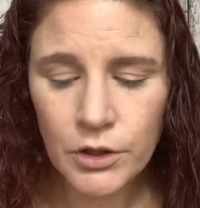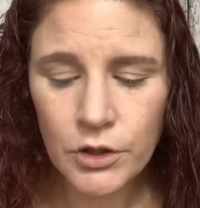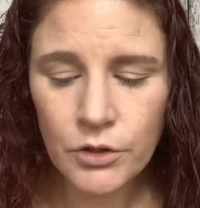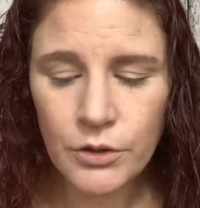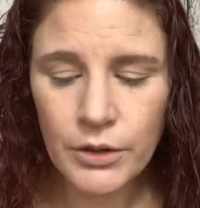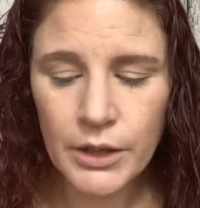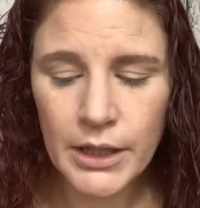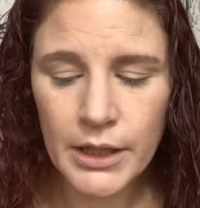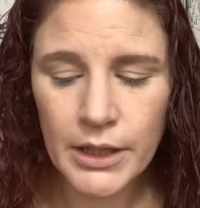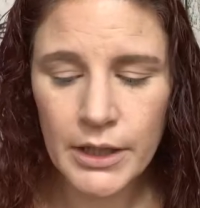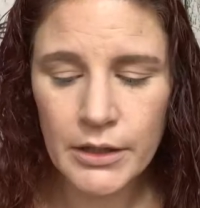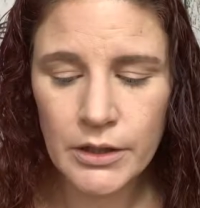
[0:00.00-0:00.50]
go
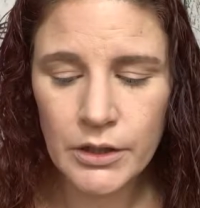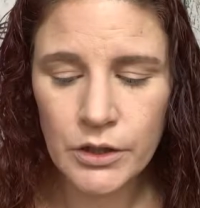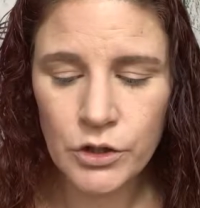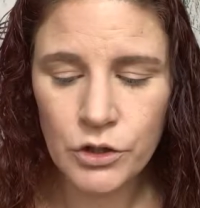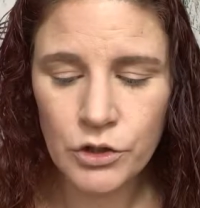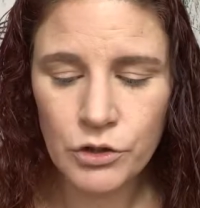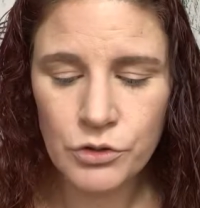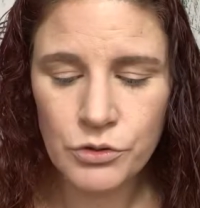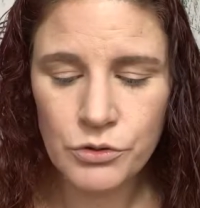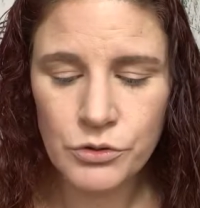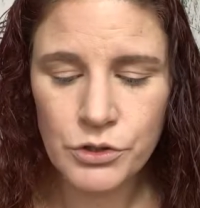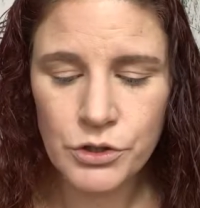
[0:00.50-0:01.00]
ahead and
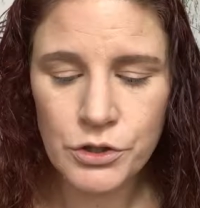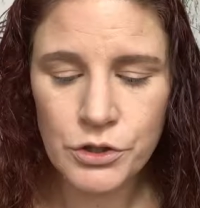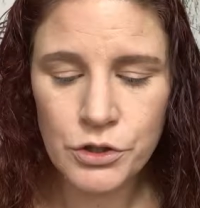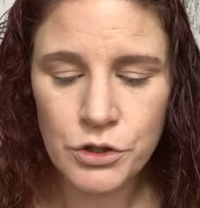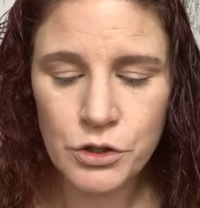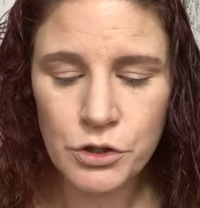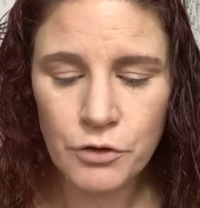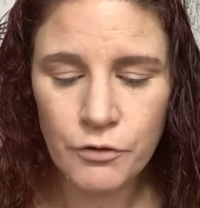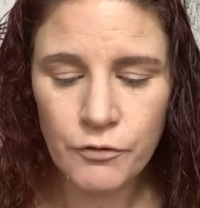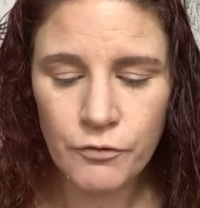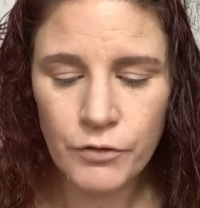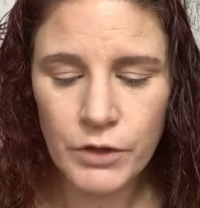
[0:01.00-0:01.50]
use the
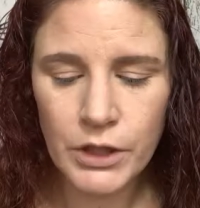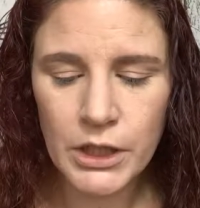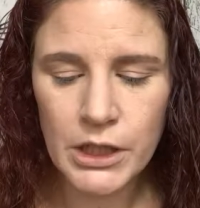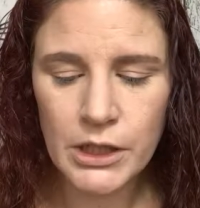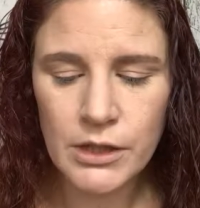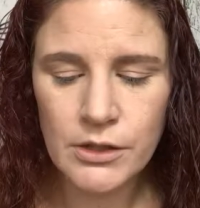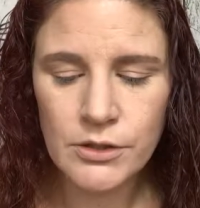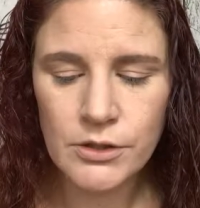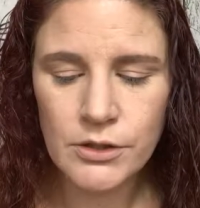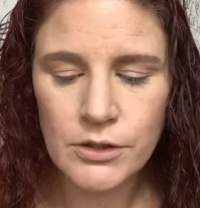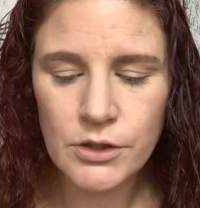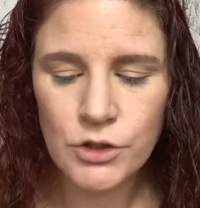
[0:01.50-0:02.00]
Too
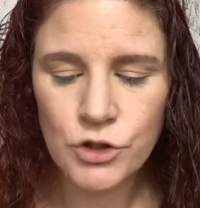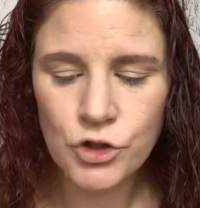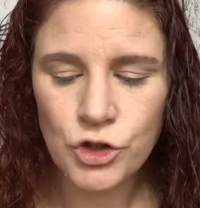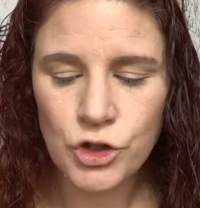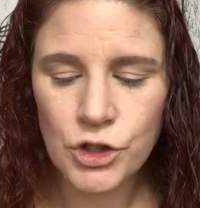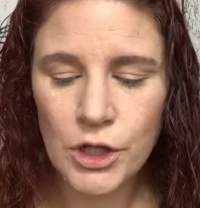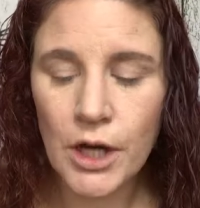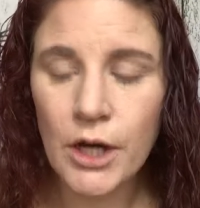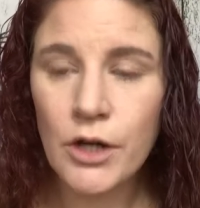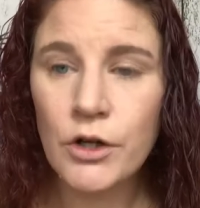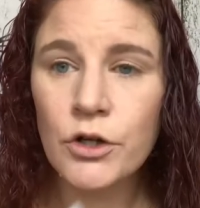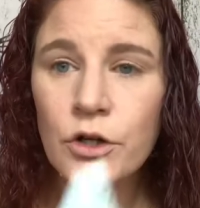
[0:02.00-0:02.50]
Faced
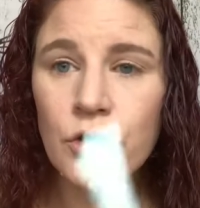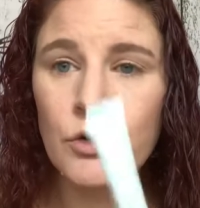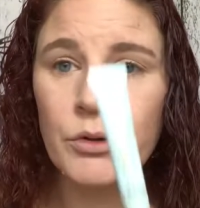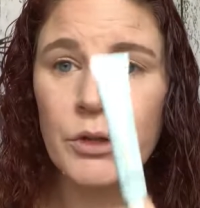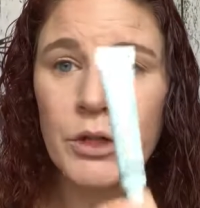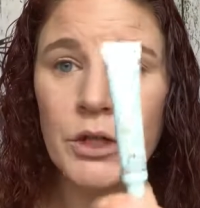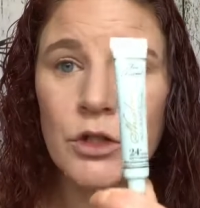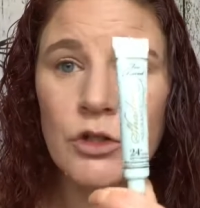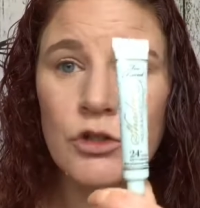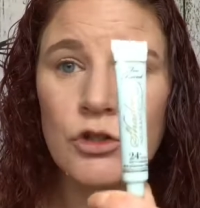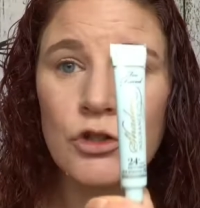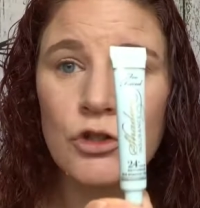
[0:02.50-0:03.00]
Shadow
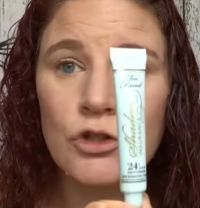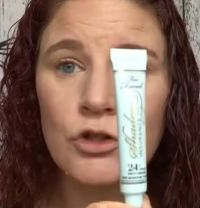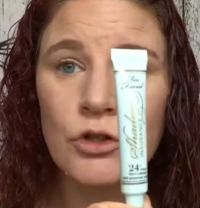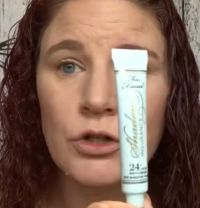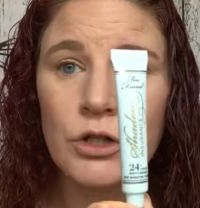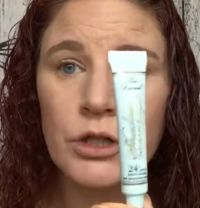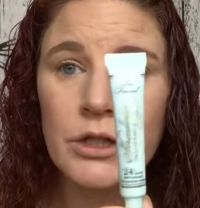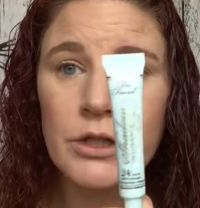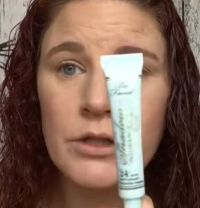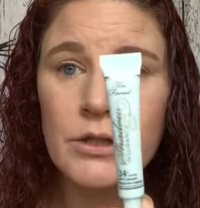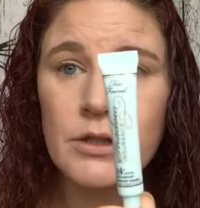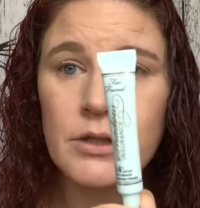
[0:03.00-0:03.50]

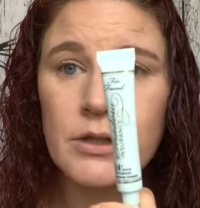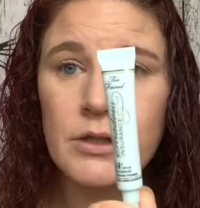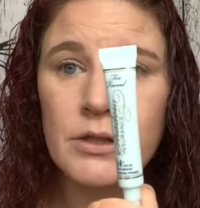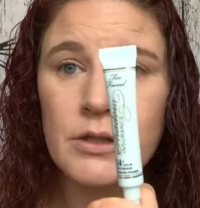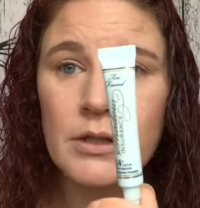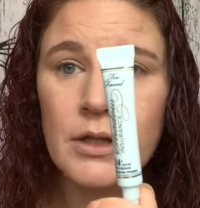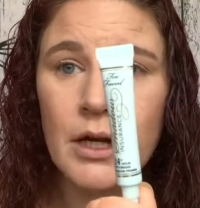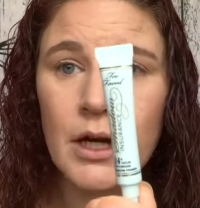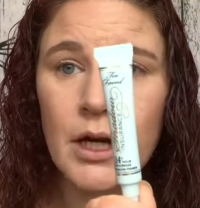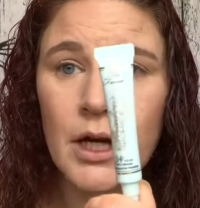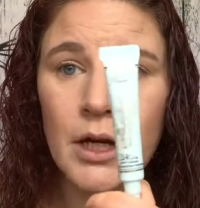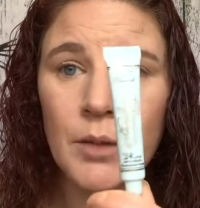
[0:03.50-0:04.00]
Insurance
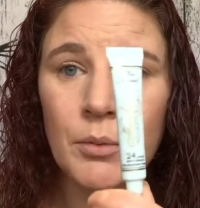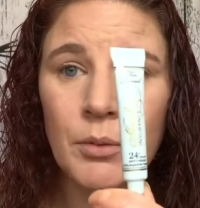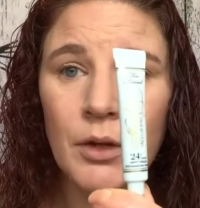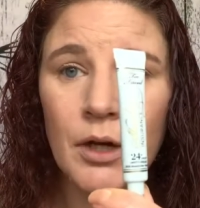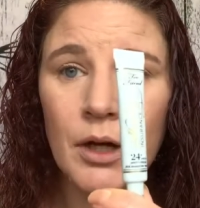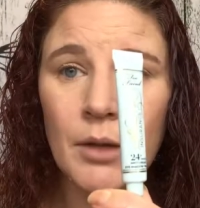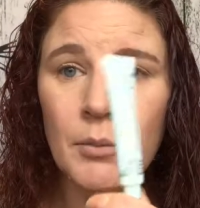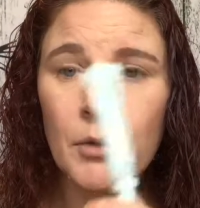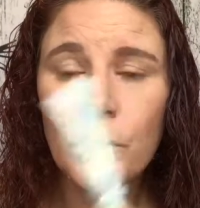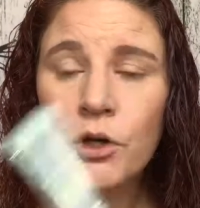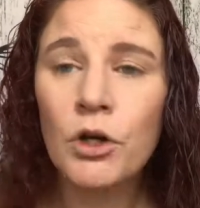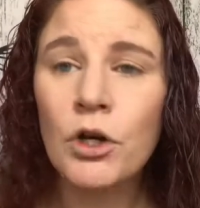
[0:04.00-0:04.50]
Eye
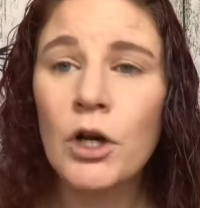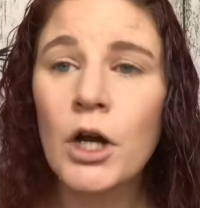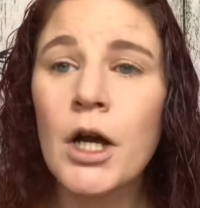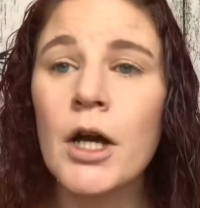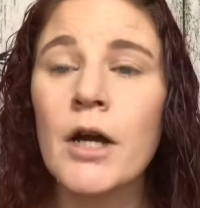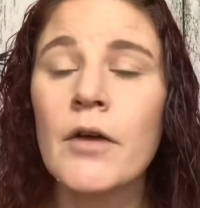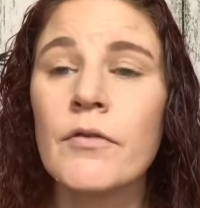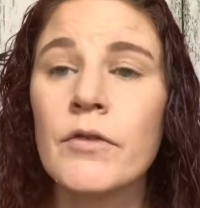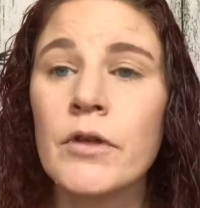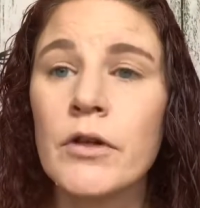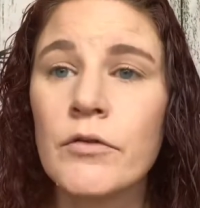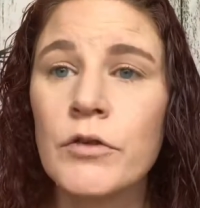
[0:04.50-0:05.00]
Primer.
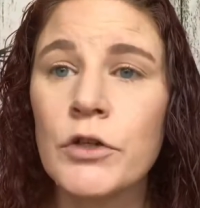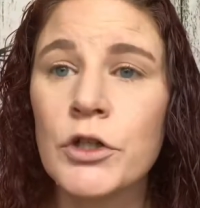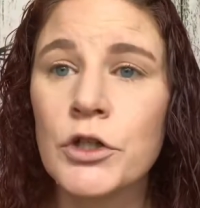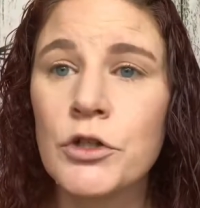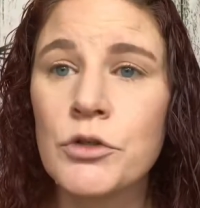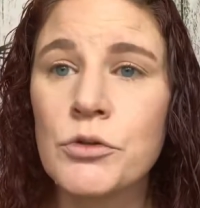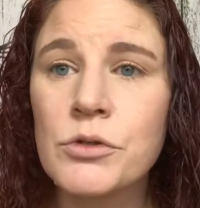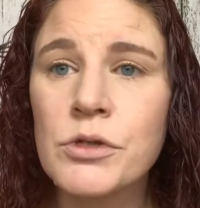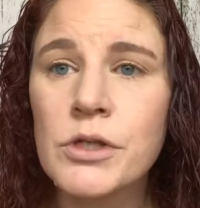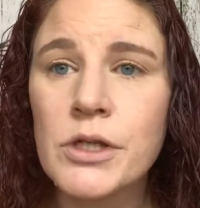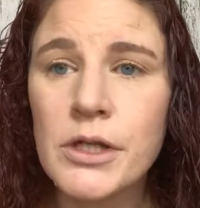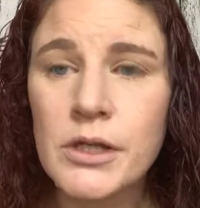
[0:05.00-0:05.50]
I've never
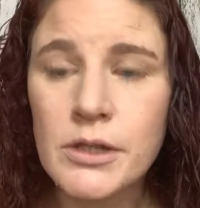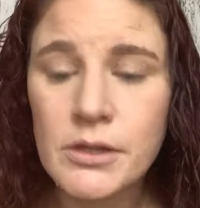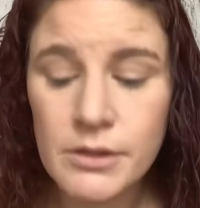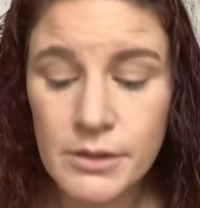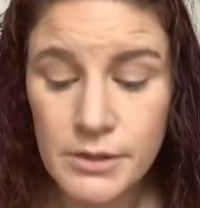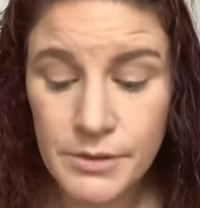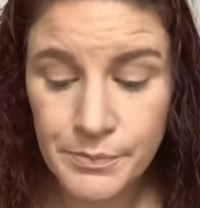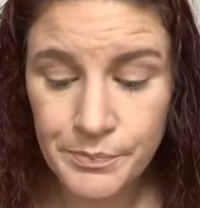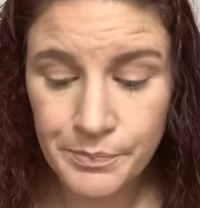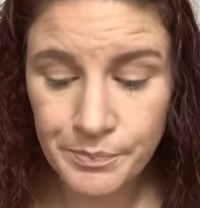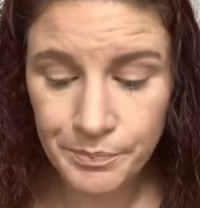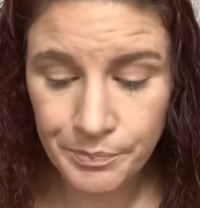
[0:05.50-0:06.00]
used this.